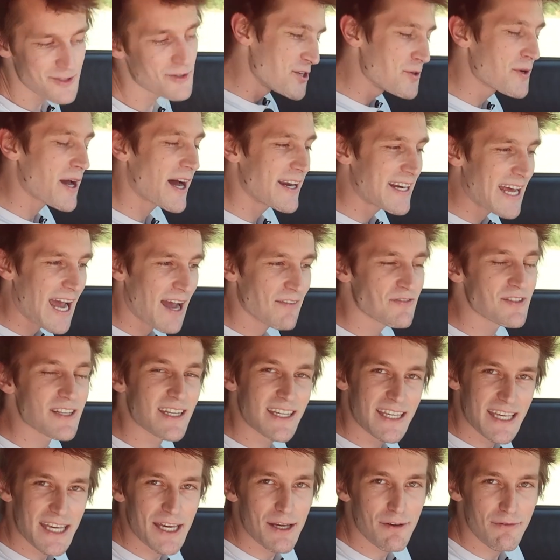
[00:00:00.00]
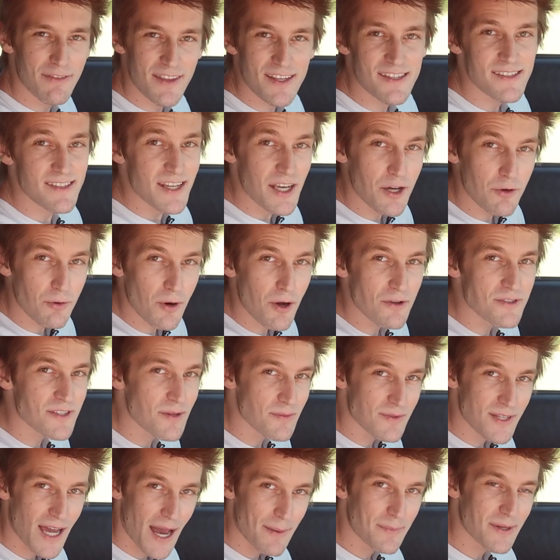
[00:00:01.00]
So you kind of have to give the synchro
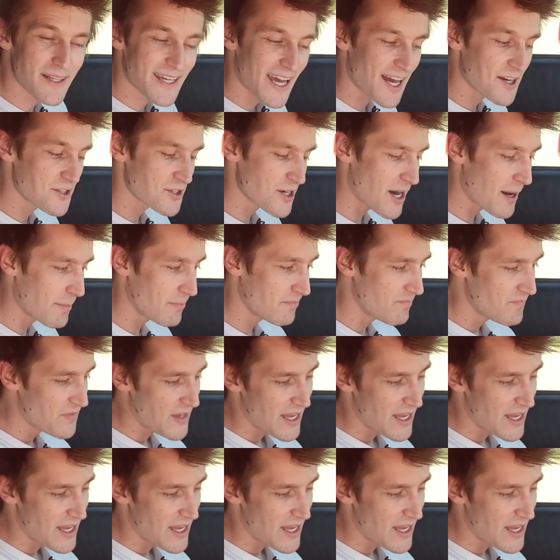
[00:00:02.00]
some time to catch up.